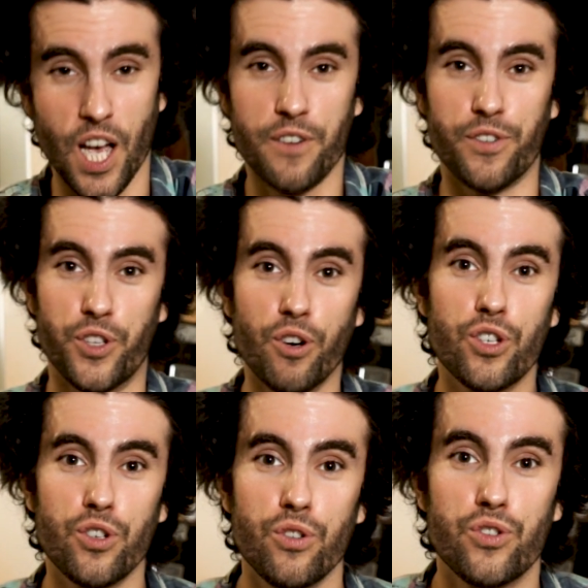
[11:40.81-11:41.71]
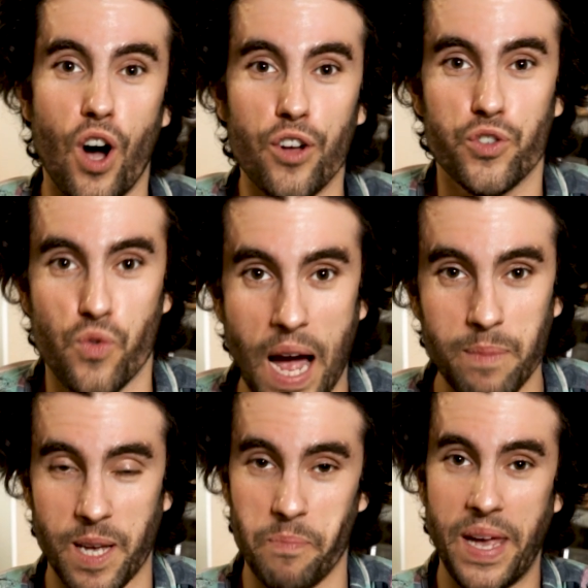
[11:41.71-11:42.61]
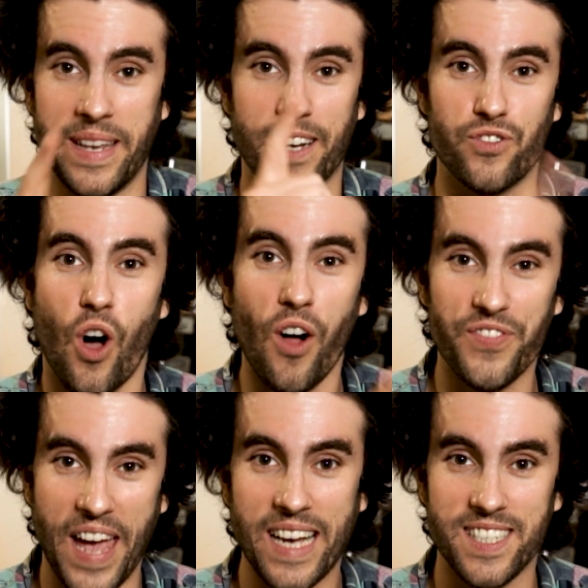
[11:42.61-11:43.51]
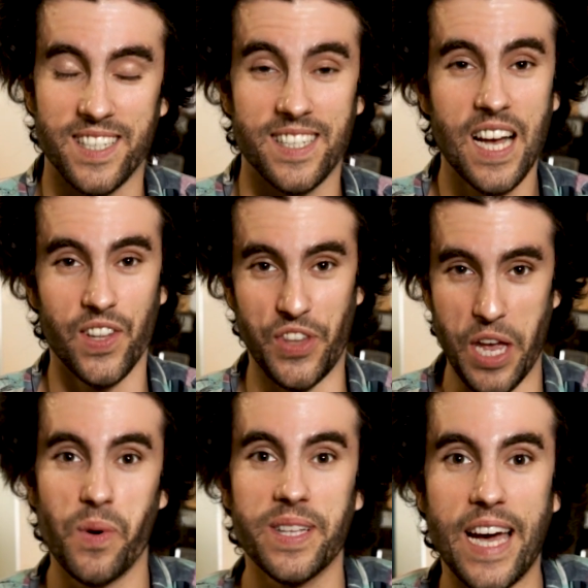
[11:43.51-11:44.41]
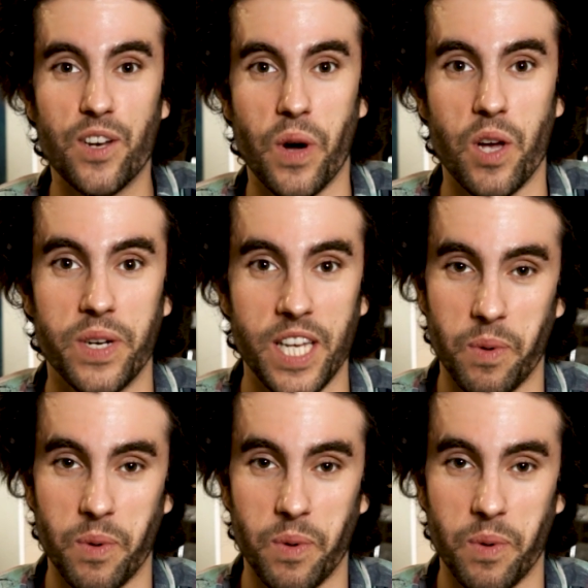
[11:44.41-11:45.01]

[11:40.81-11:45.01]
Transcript: For those who do thought crimes and pay their thought taxes, they will get away with it.